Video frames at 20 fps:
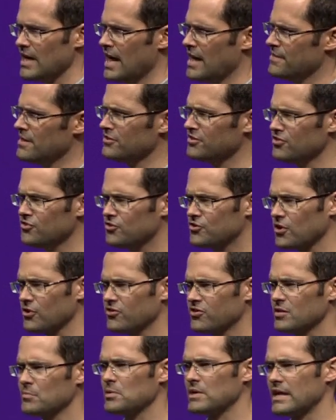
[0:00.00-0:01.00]
And this is
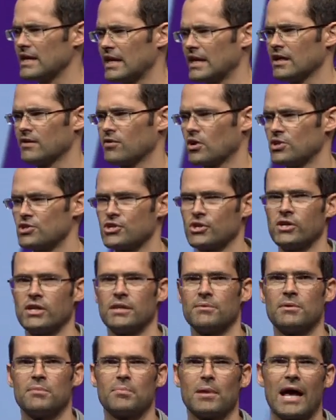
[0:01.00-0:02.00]
just the beginning of our
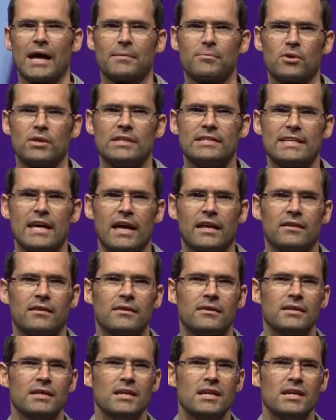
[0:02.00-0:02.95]
journey with BlackBerry 10.